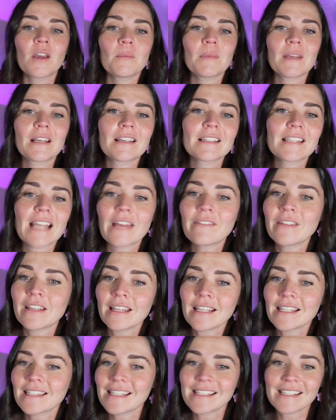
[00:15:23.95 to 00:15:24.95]
Because having
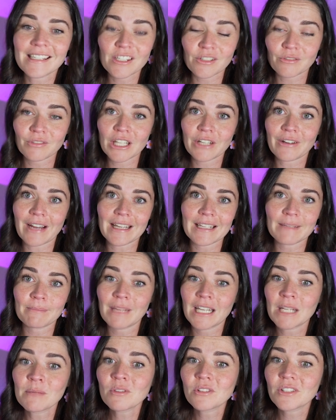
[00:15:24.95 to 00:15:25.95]
this is a really great
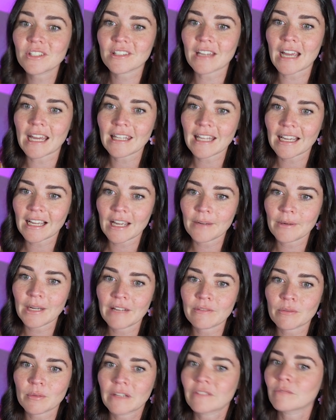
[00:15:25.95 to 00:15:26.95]
minimal design. Like I would
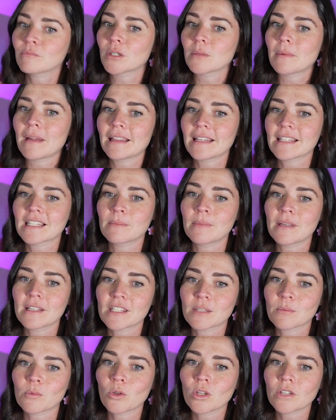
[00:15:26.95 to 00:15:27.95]
even make this a bit
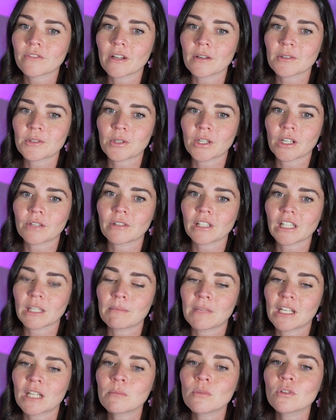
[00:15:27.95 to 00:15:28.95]
smaller if I was doing a really
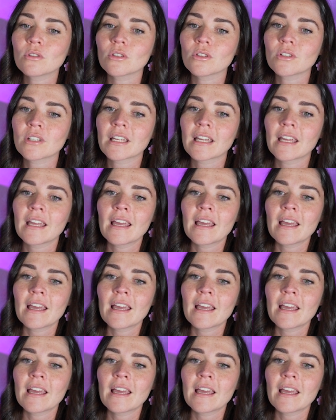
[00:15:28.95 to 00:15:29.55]
minimal look.